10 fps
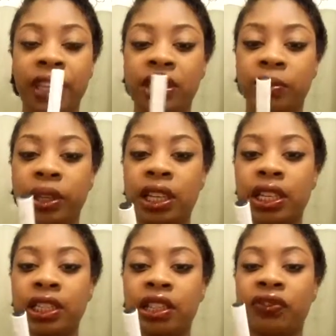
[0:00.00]
is
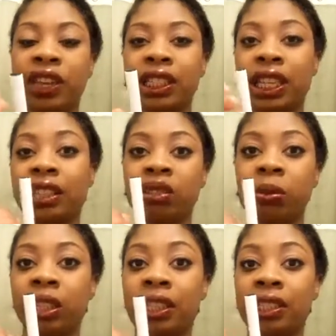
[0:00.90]
because of the fact that a little
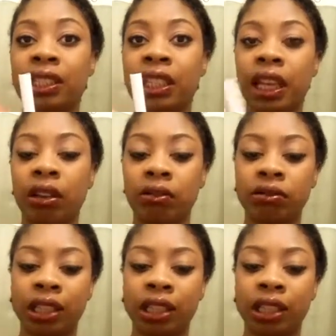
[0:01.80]
bit does look out.